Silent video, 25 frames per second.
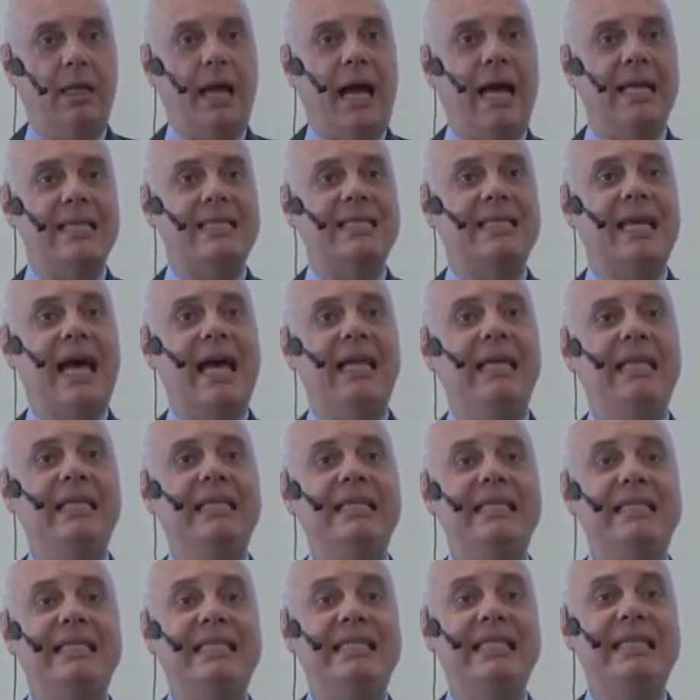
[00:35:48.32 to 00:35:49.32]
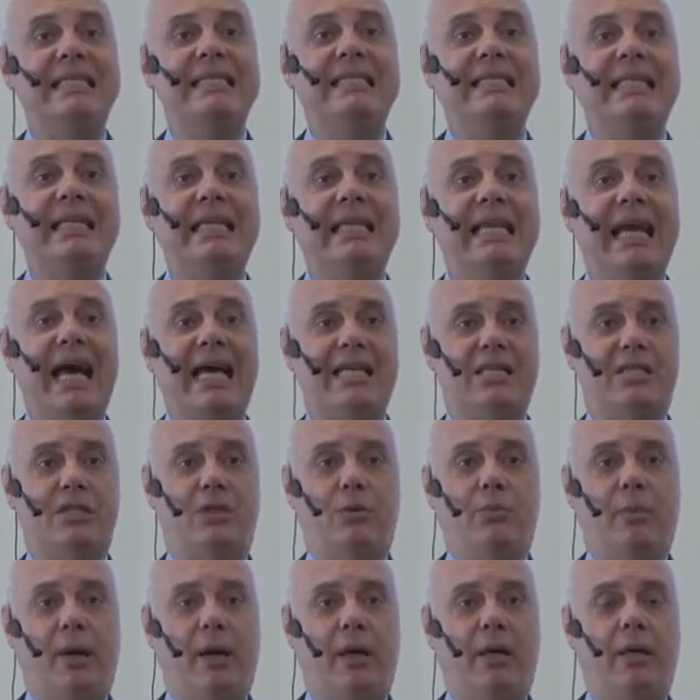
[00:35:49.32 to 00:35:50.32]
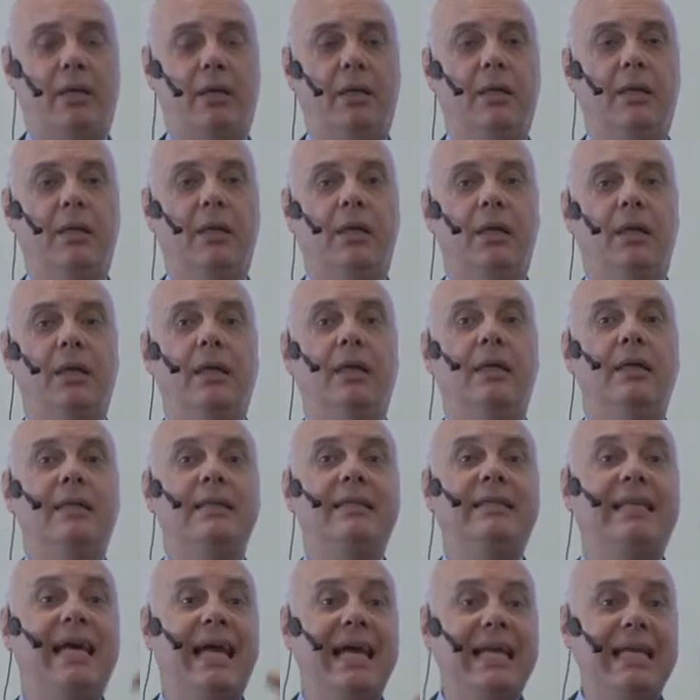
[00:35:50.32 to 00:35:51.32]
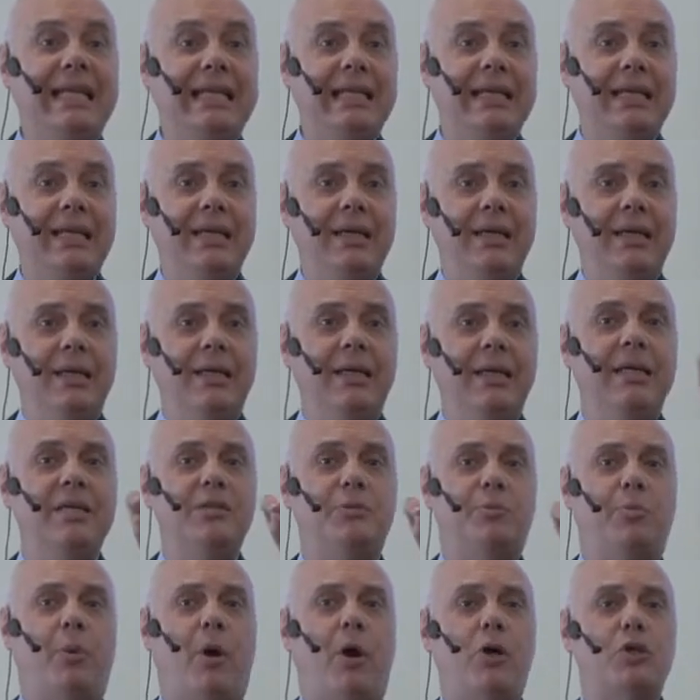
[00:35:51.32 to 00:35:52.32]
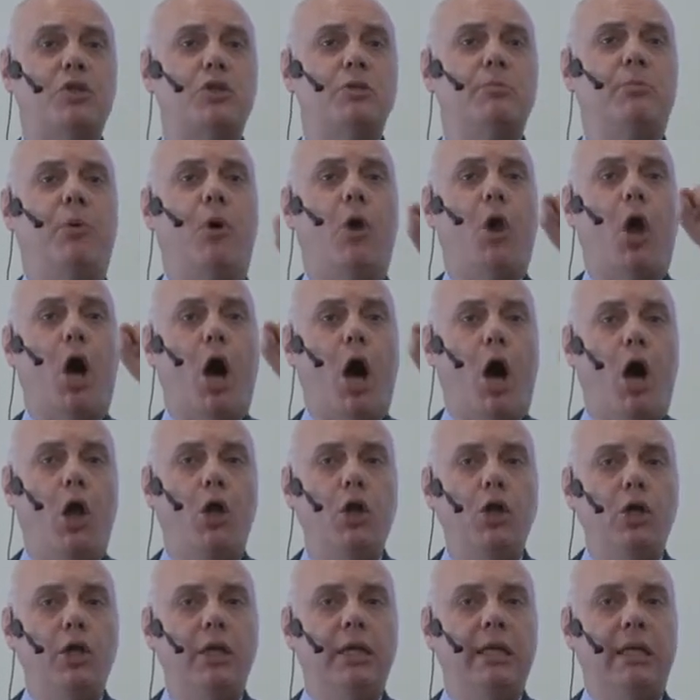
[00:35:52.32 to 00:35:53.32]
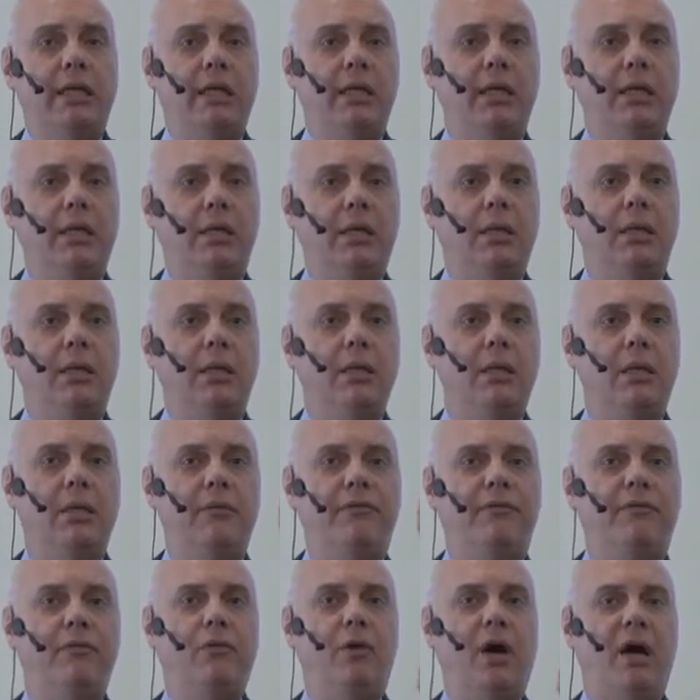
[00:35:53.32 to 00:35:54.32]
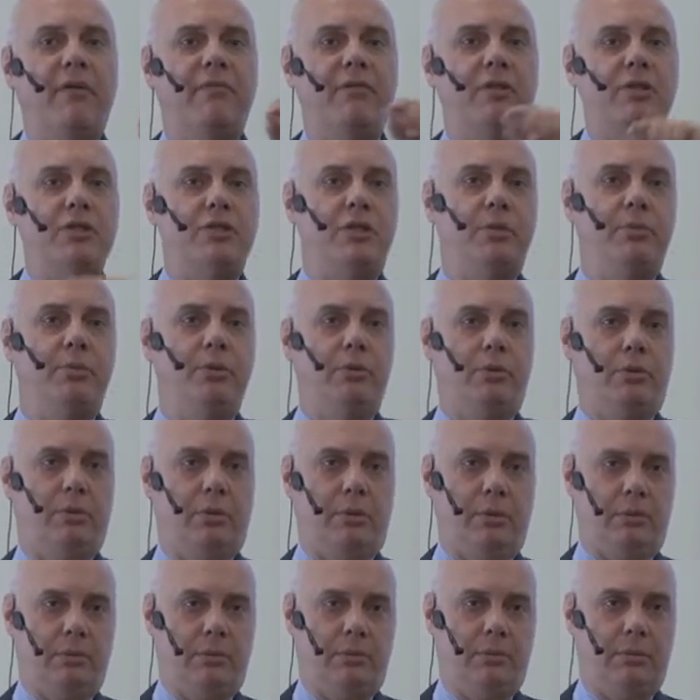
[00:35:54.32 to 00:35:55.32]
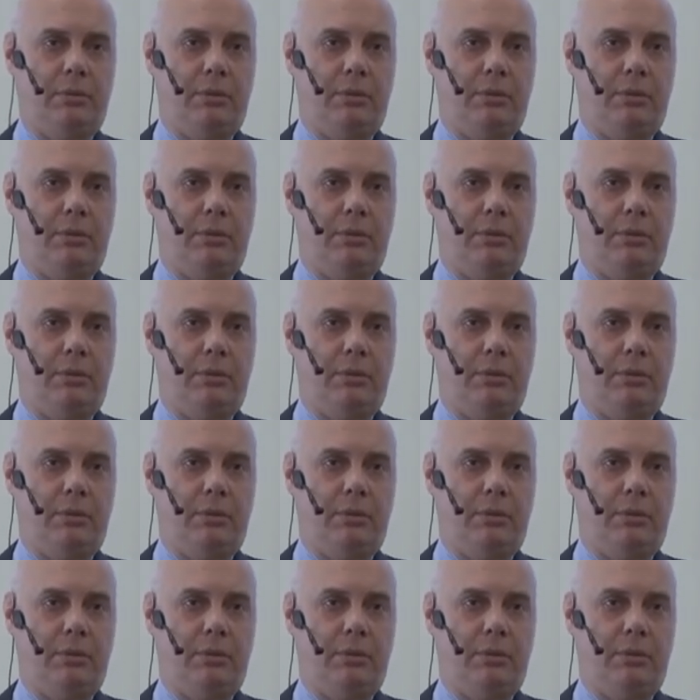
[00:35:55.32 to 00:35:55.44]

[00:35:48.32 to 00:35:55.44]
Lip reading: Assigning 60 customers, then is possible only if you have a distributor.